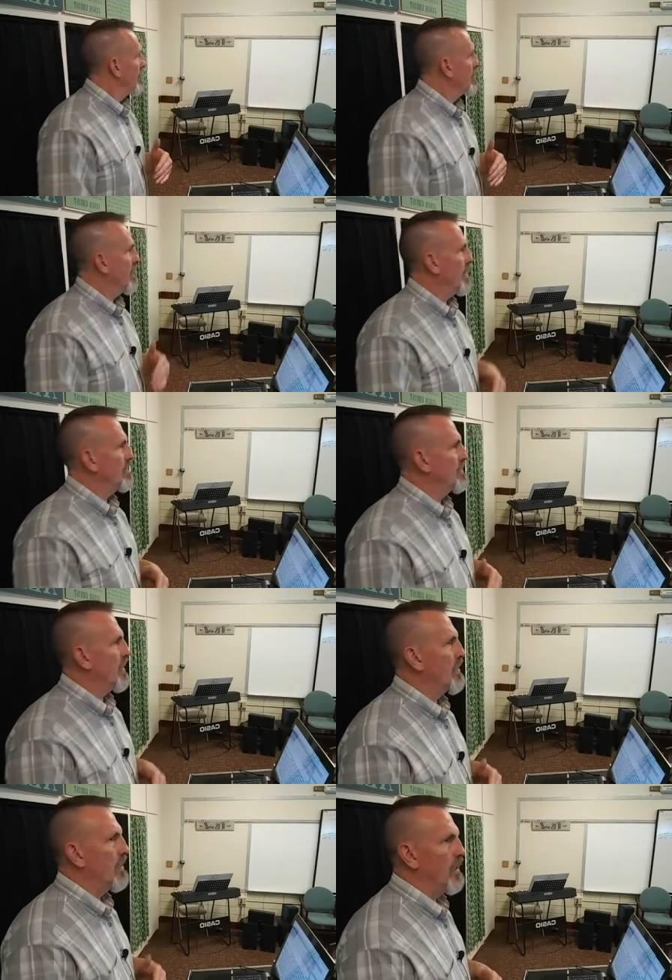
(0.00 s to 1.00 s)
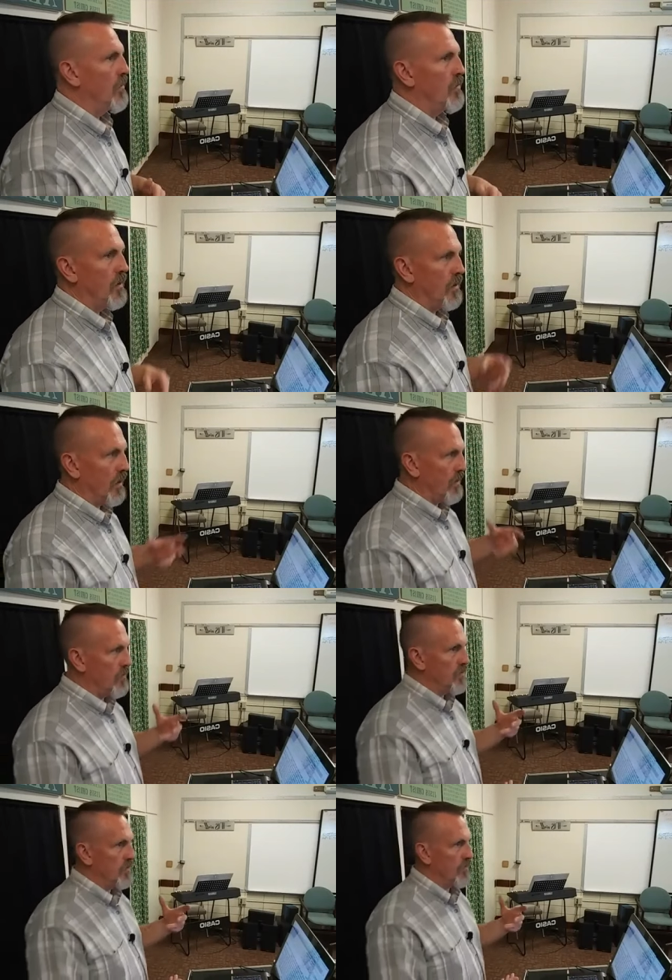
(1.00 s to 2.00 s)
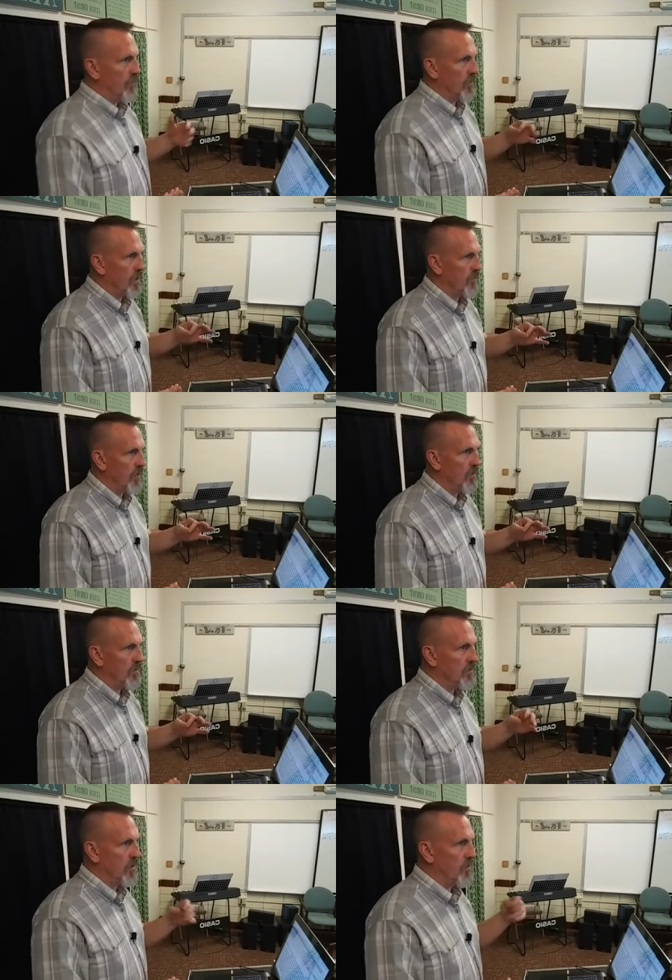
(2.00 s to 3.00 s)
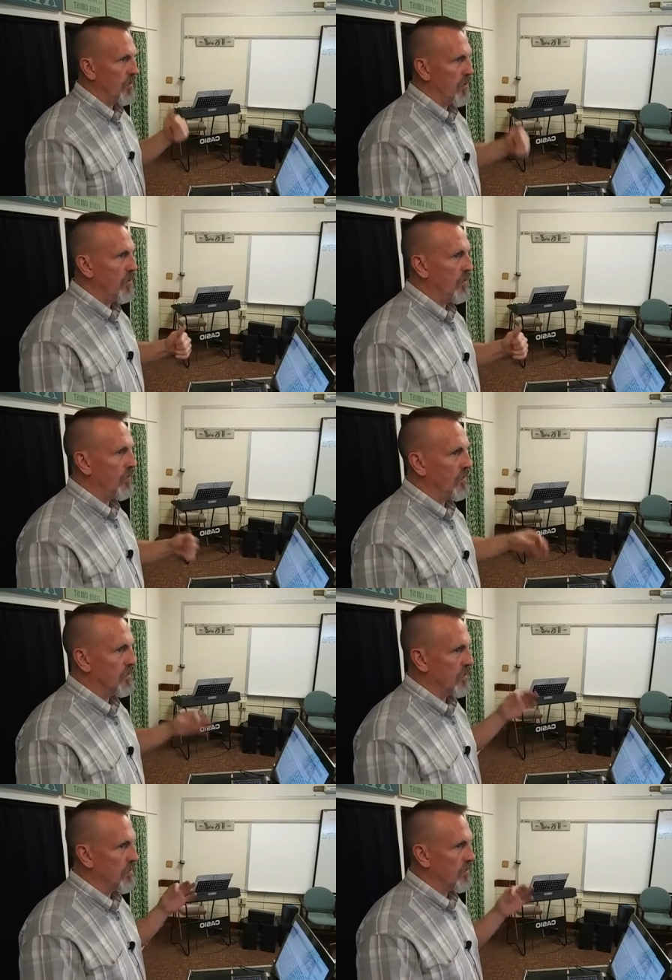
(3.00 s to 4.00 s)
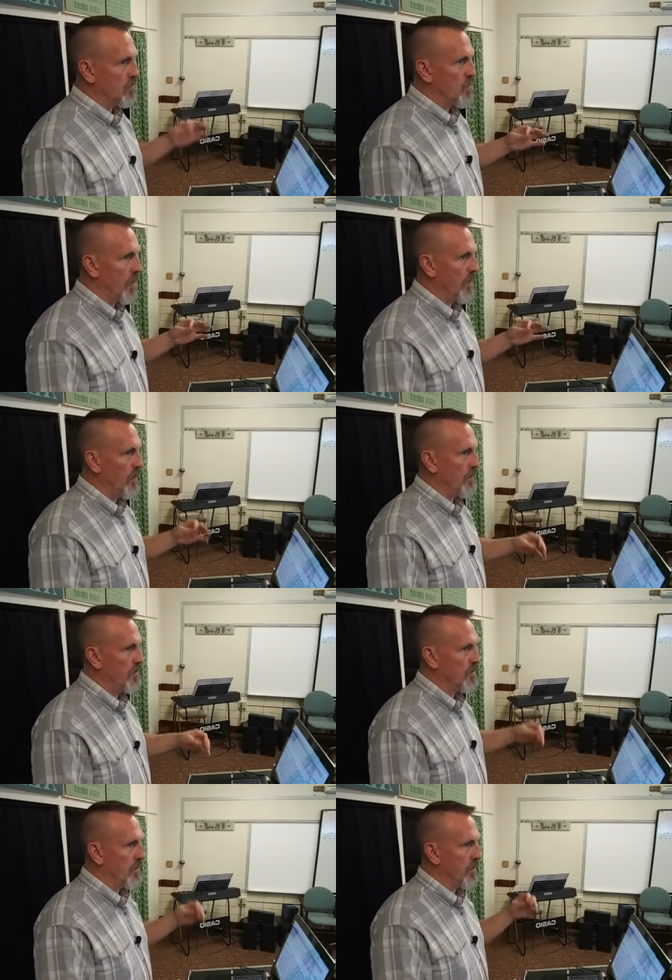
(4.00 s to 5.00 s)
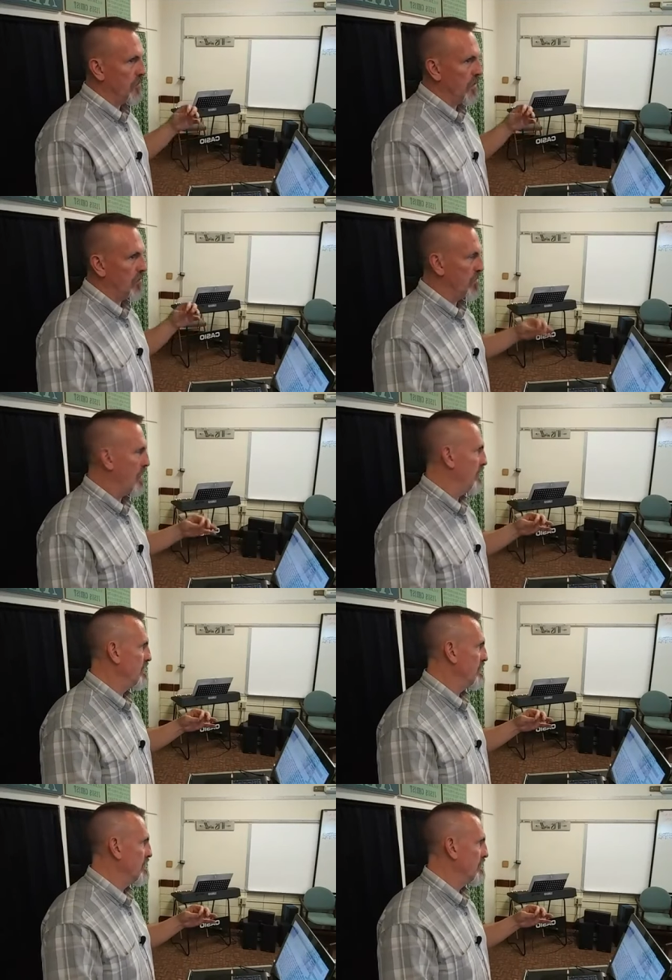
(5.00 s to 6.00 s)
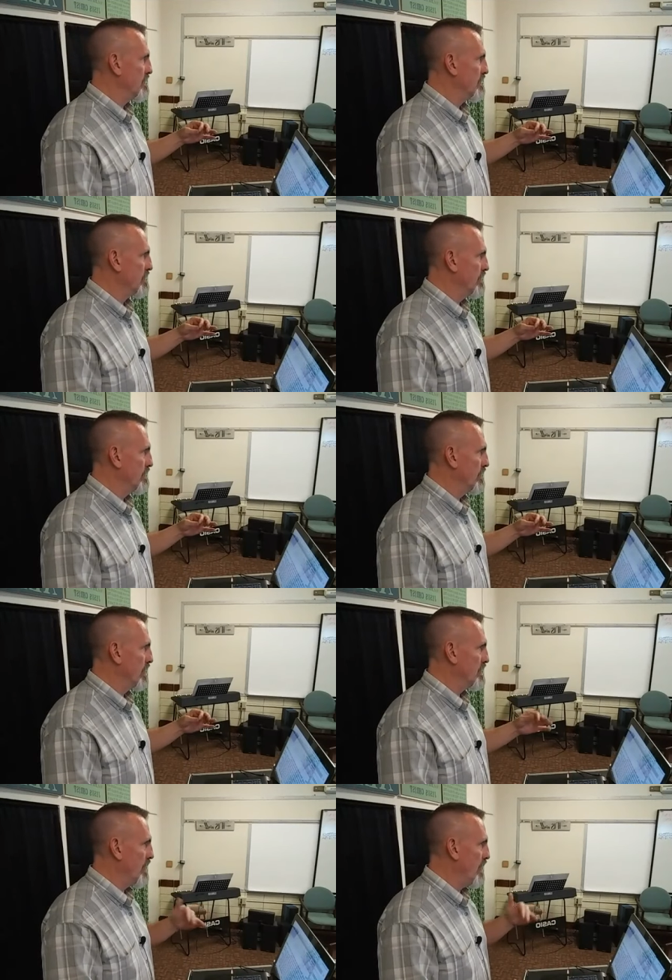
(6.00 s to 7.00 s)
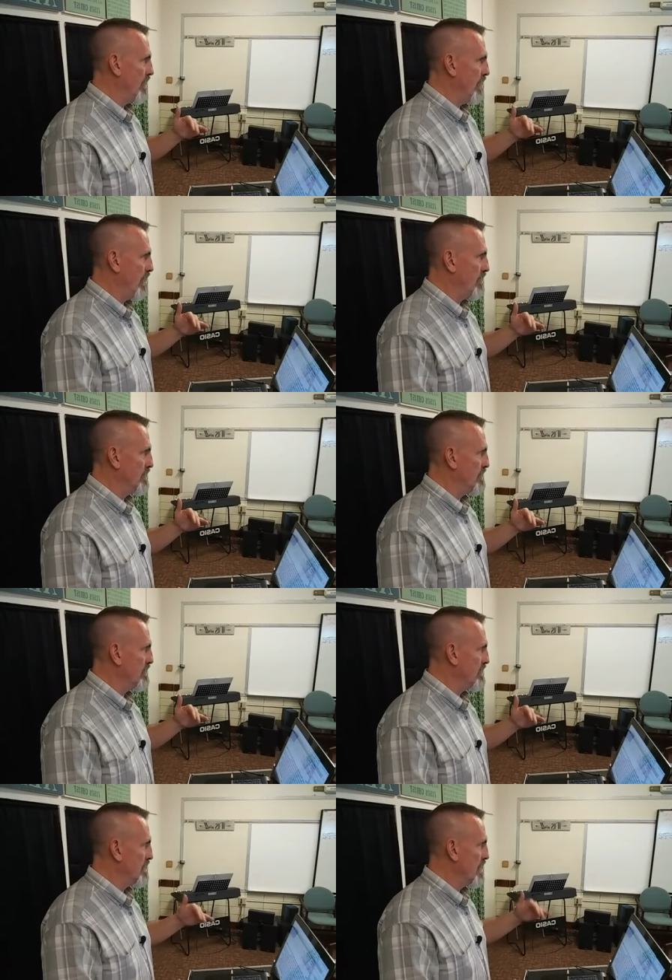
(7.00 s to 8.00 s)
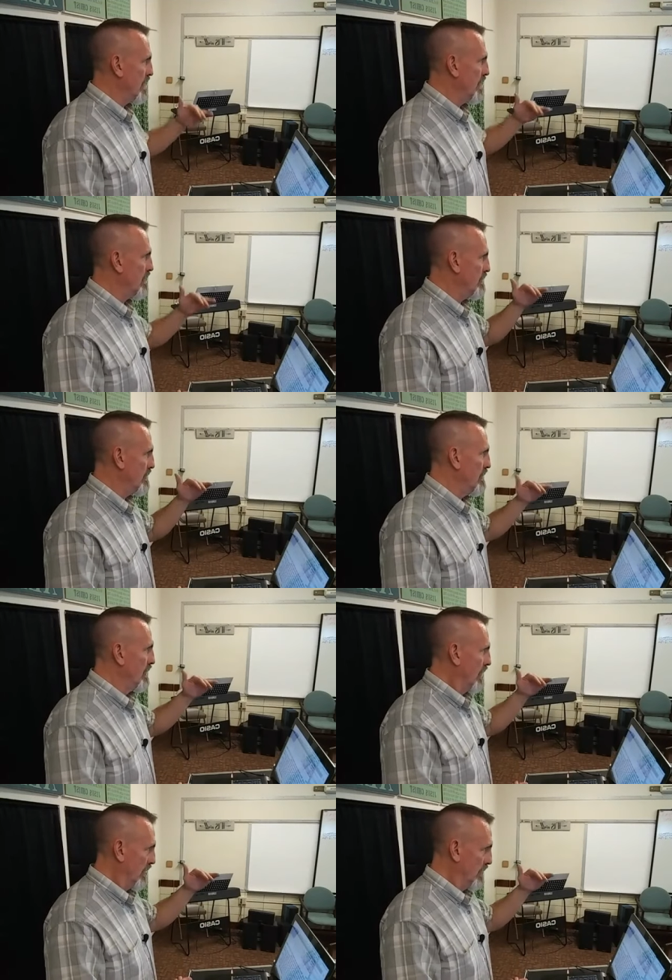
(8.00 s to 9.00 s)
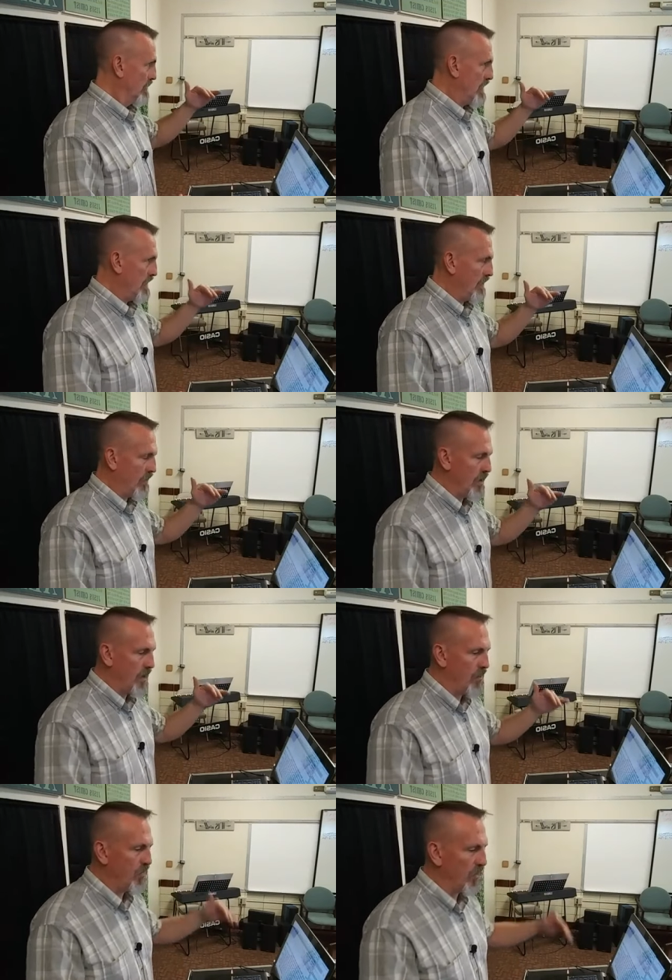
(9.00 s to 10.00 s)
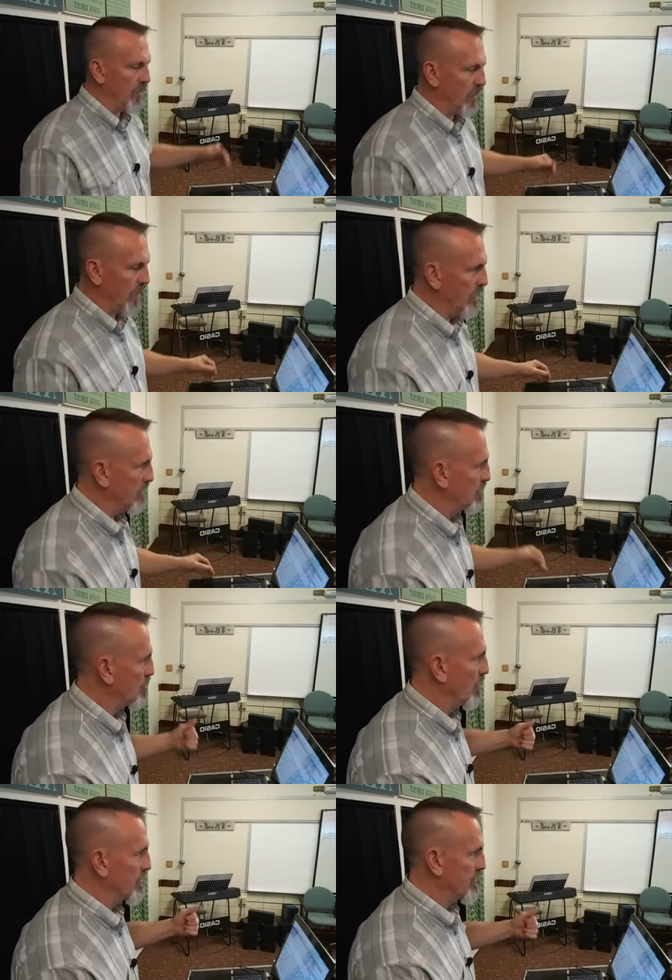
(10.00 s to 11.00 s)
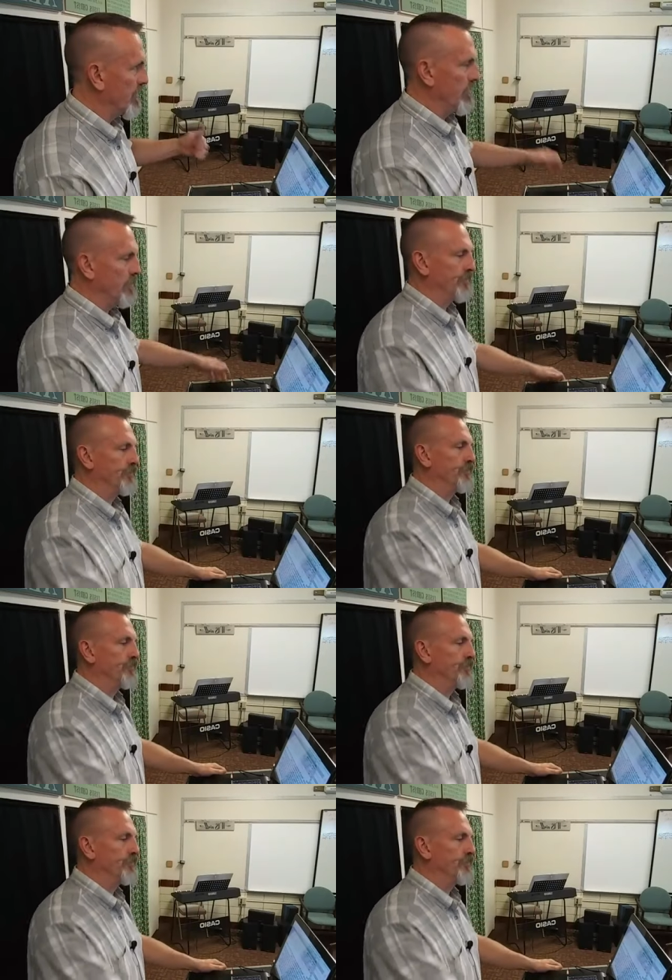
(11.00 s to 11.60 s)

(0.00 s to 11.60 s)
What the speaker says: God talking in language of covenant, he's talking about oath, he's talking about swearing, he's talking about promises. It's all the language that's kind of like a little higher up and like it's sure and certain.